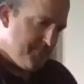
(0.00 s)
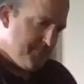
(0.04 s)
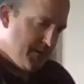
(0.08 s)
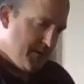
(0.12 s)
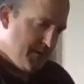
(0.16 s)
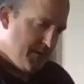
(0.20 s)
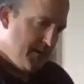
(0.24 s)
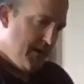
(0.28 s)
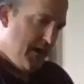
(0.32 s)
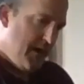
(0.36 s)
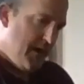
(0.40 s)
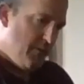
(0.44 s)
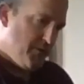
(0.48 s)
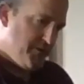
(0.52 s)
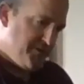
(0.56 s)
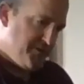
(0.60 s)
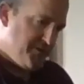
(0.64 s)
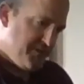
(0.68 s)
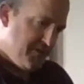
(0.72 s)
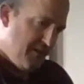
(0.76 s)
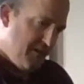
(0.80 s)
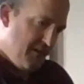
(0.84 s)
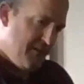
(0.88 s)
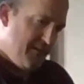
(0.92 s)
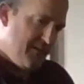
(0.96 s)
And now we're
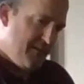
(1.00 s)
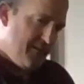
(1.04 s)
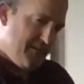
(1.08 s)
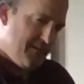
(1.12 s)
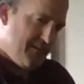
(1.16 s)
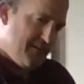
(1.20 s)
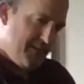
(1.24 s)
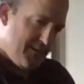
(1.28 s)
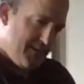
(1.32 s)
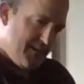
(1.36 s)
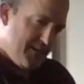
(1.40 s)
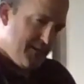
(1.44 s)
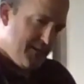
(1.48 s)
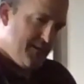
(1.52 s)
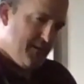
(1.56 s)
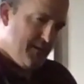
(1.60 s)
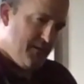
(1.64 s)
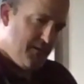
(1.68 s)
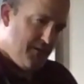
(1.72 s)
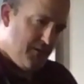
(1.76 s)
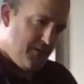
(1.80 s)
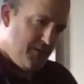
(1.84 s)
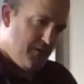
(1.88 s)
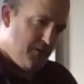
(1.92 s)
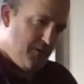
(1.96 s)
starting to get
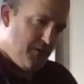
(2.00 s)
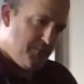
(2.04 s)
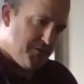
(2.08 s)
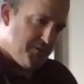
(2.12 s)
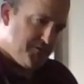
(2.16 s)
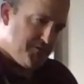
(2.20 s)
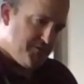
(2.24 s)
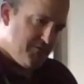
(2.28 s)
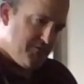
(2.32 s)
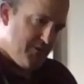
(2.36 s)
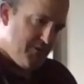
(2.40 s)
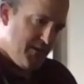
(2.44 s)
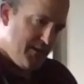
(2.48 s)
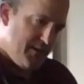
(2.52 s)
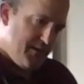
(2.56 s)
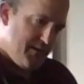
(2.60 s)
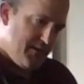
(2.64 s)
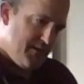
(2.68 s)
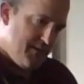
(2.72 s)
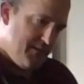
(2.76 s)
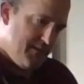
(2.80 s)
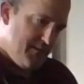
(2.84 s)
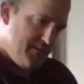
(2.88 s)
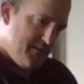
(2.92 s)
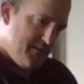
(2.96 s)
almost red.